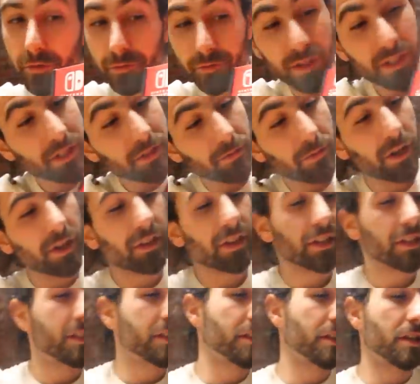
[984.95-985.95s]
the reason why
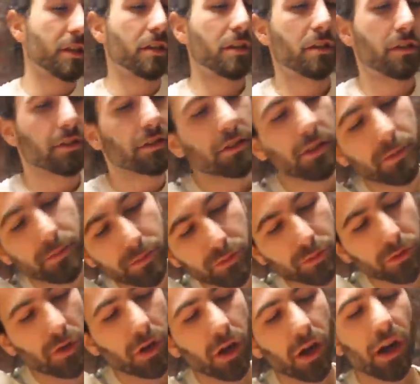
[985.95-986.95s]
this is a
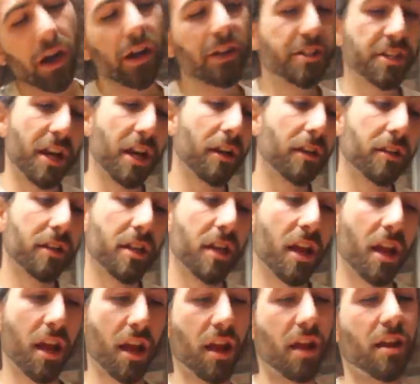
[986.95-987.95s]
project.
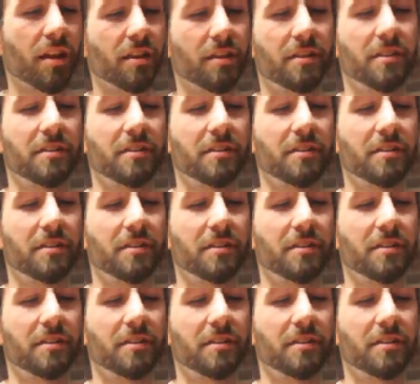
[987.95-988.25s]
I